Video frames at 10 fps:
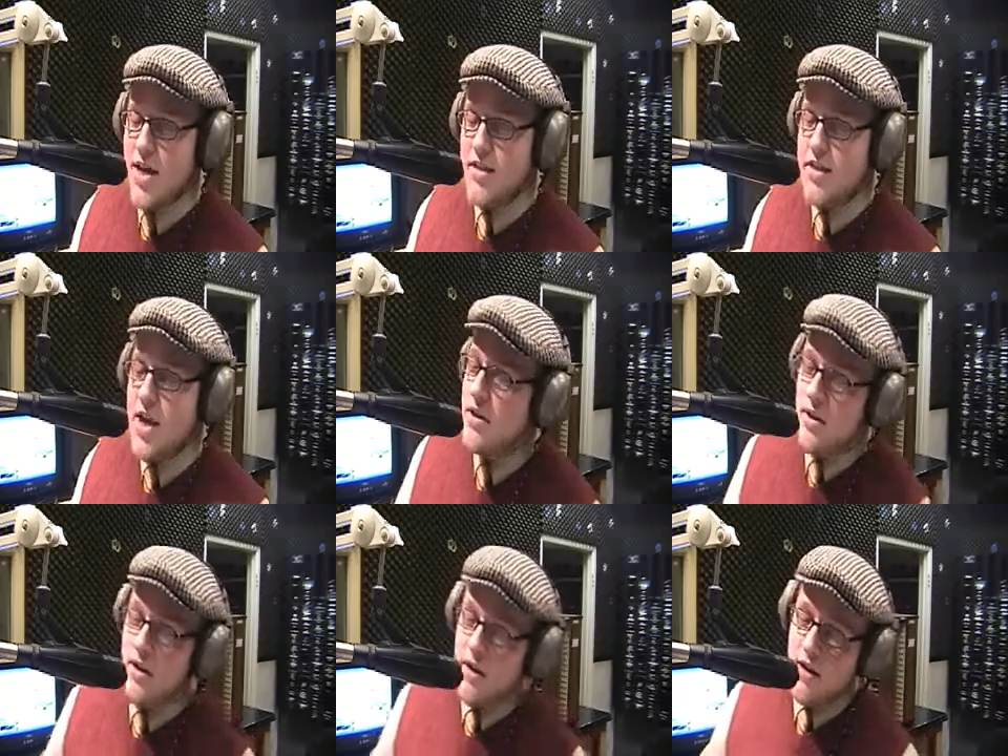nonsense.
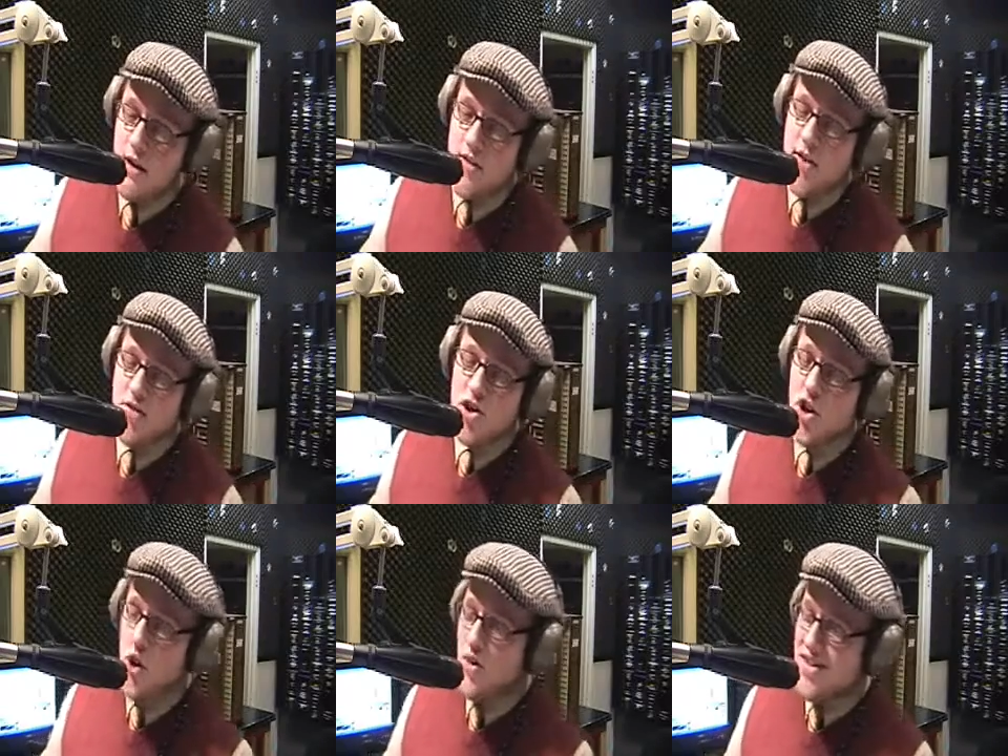Have you ever
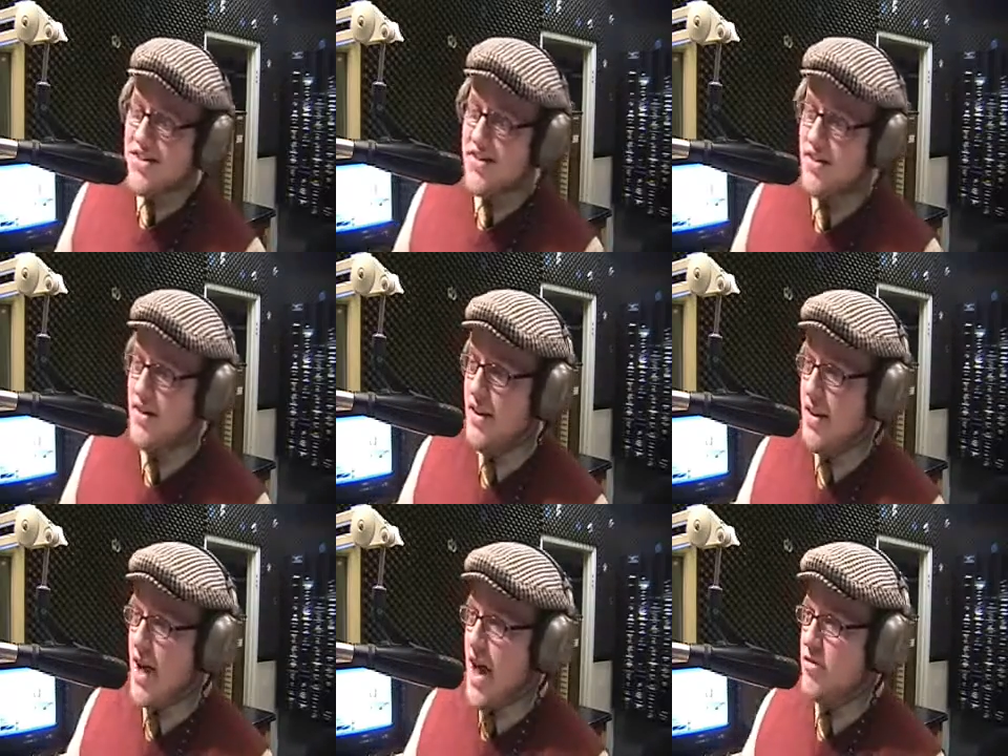noticed
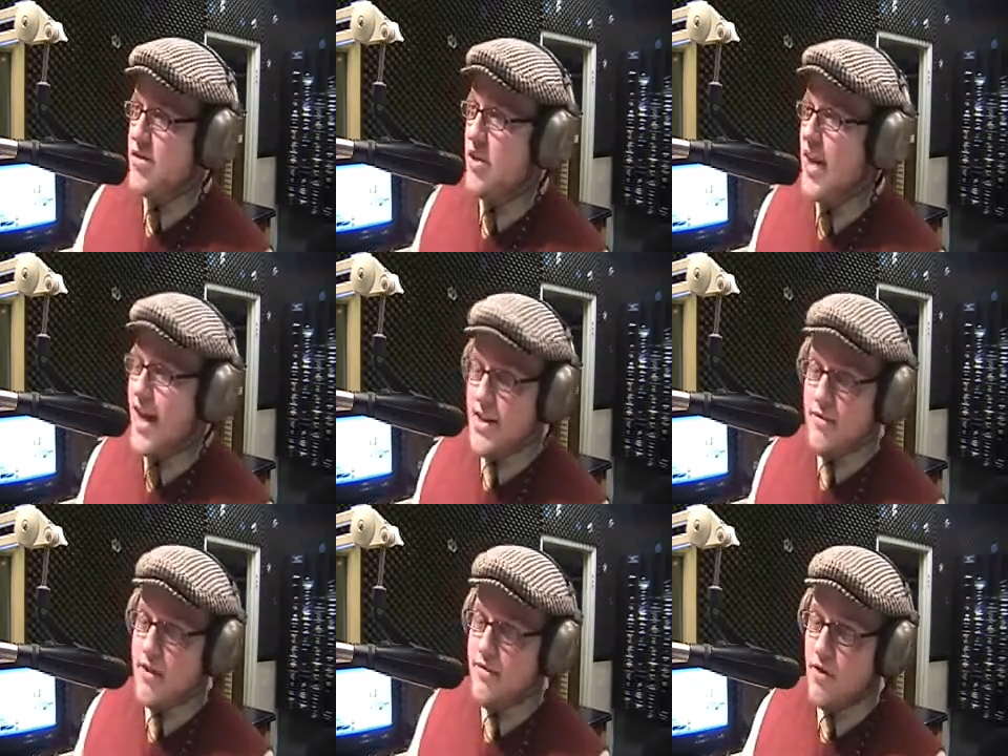how
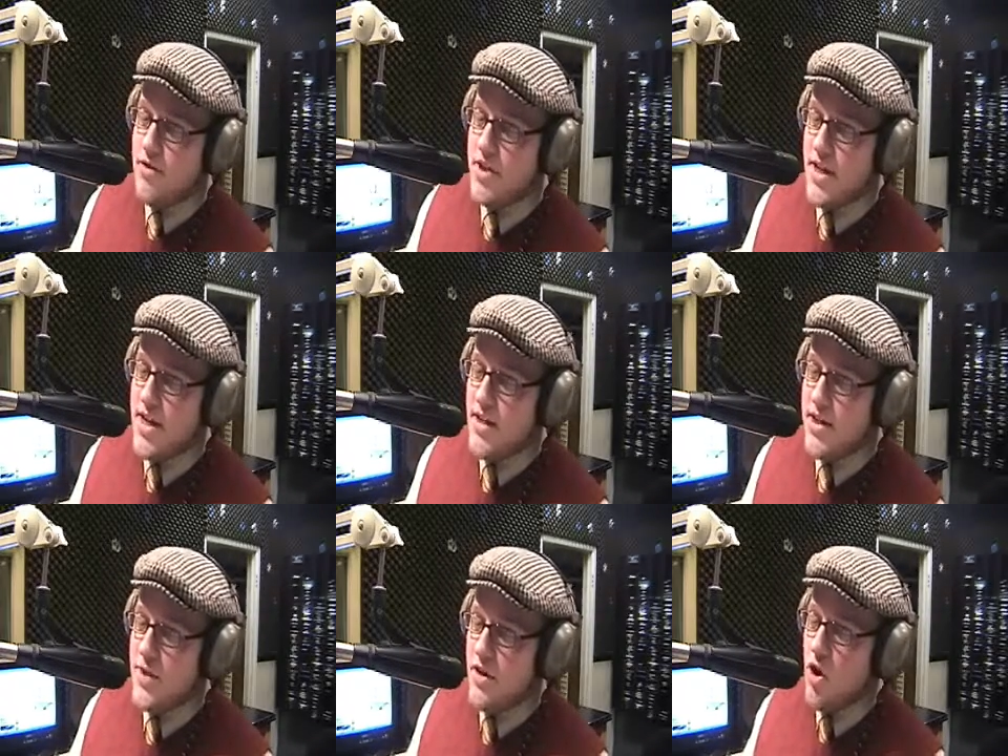selective diversity
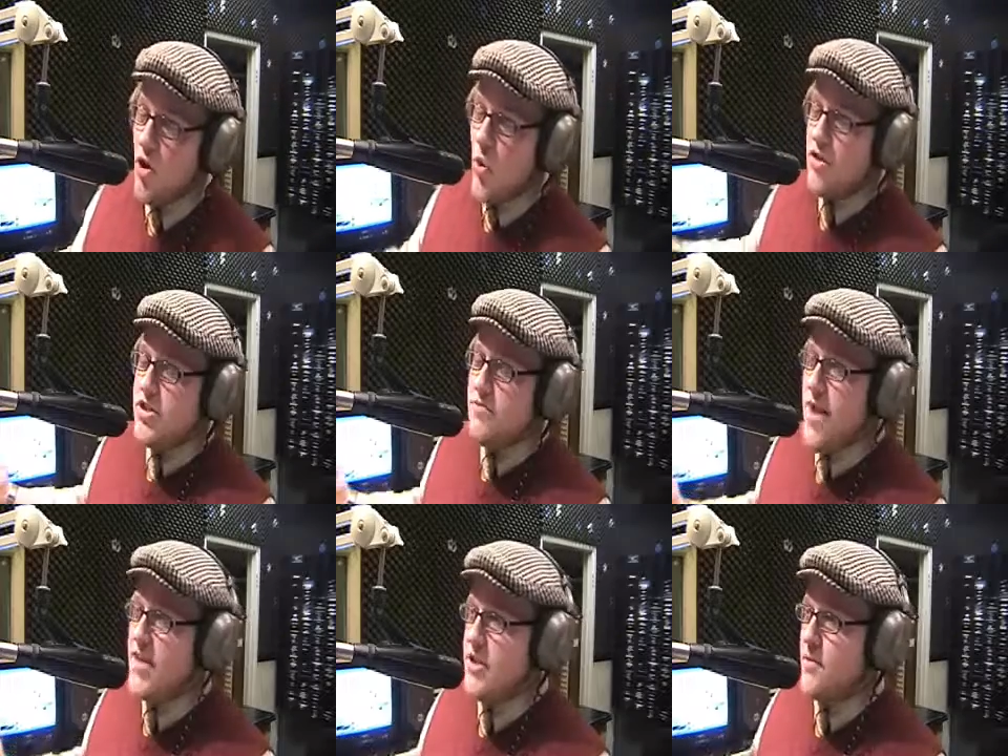is? I mean, where's the
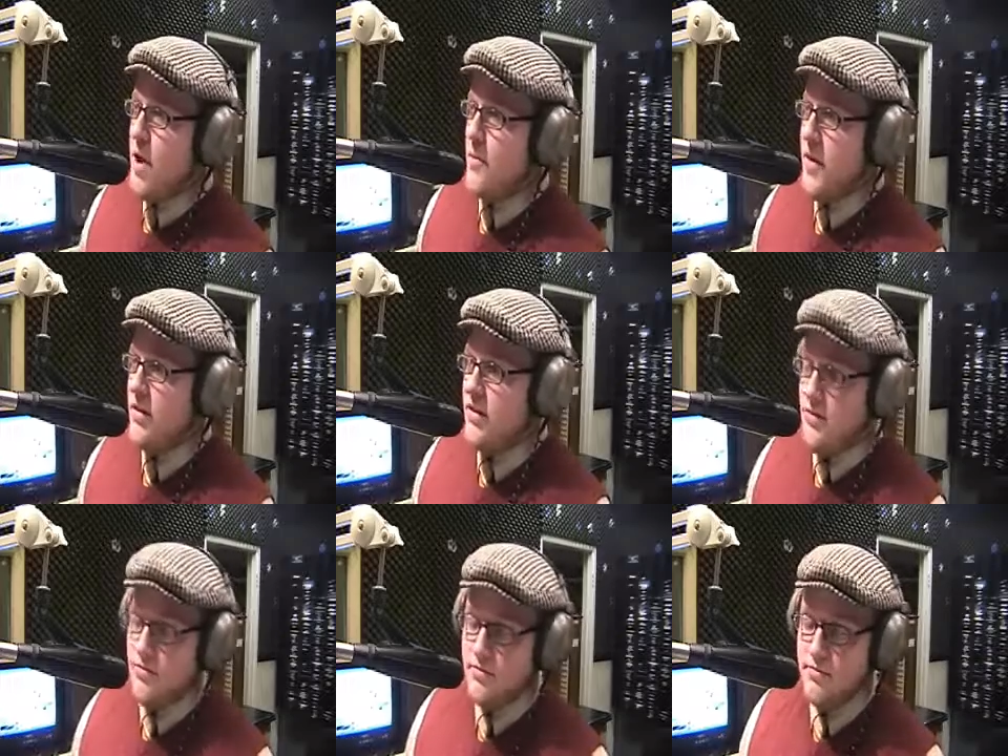men's department?
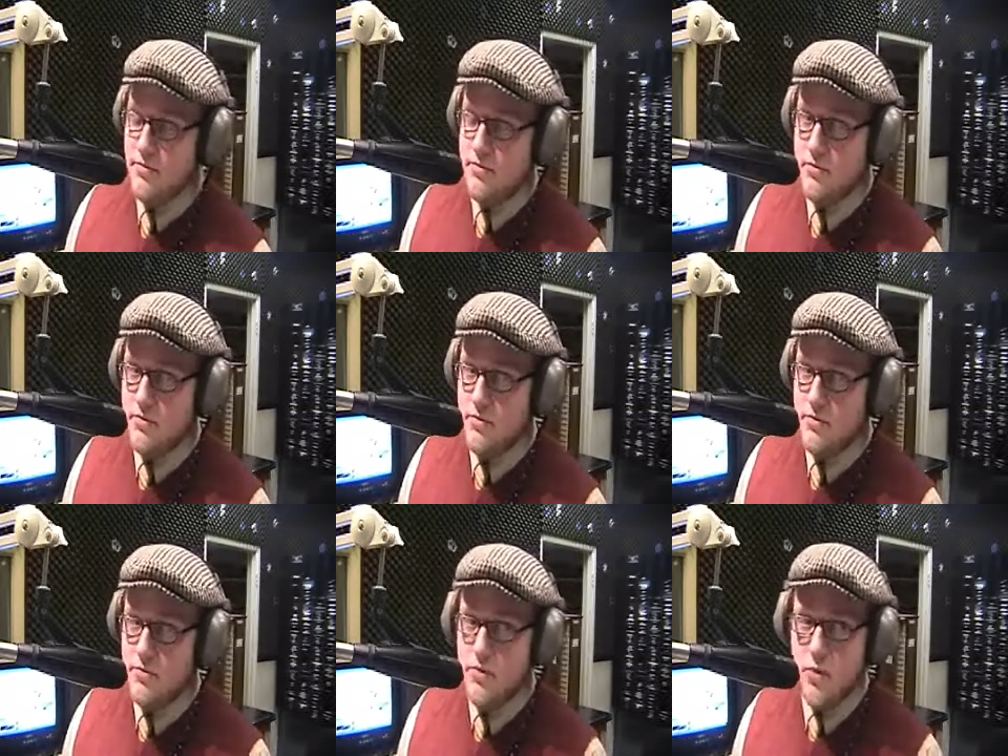
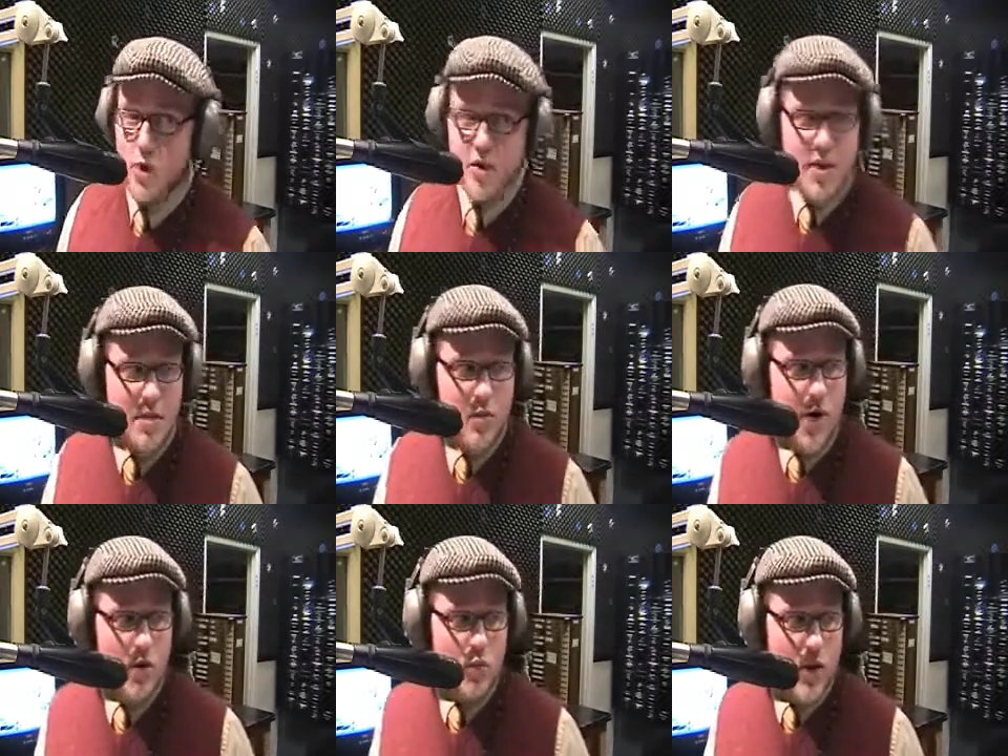Where is that? I mean,
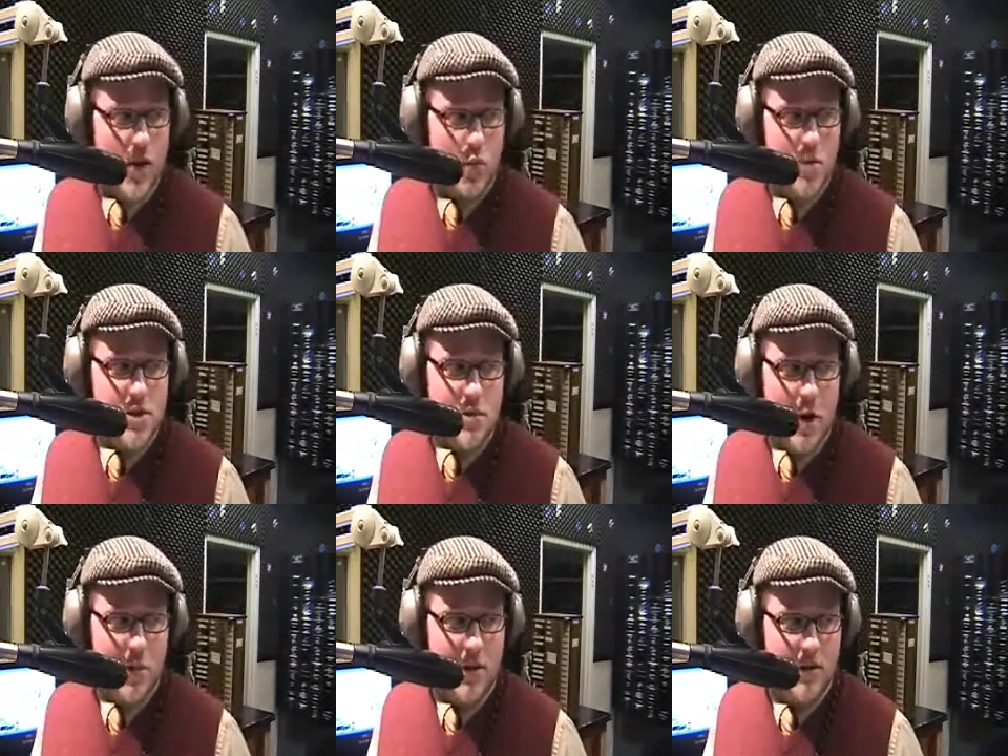we got a women's
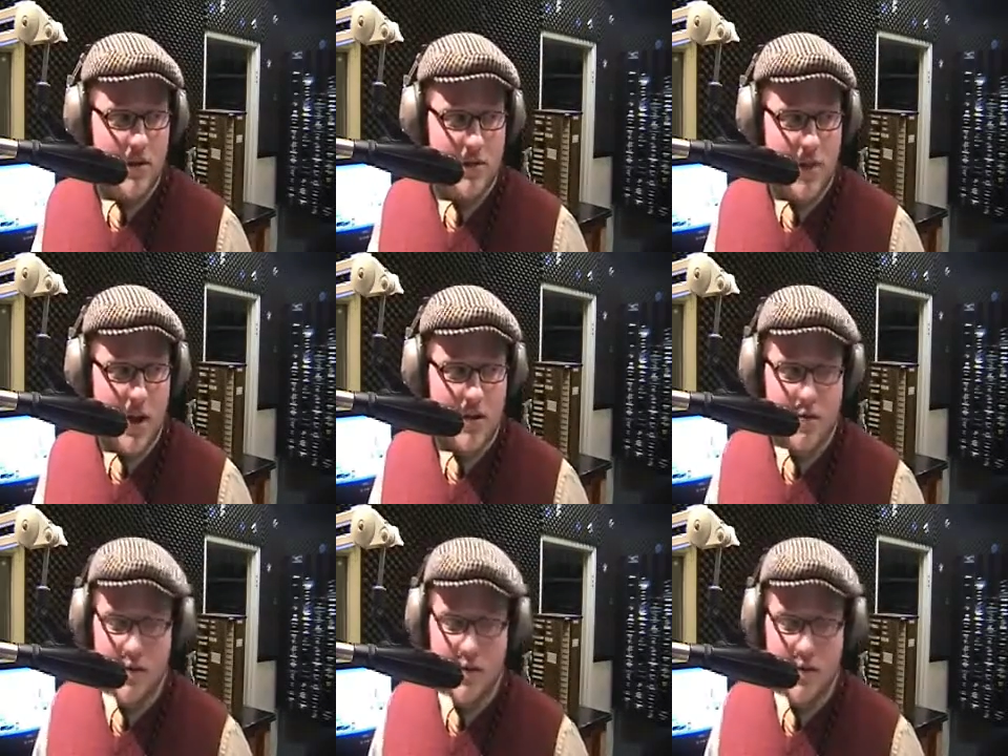department, right?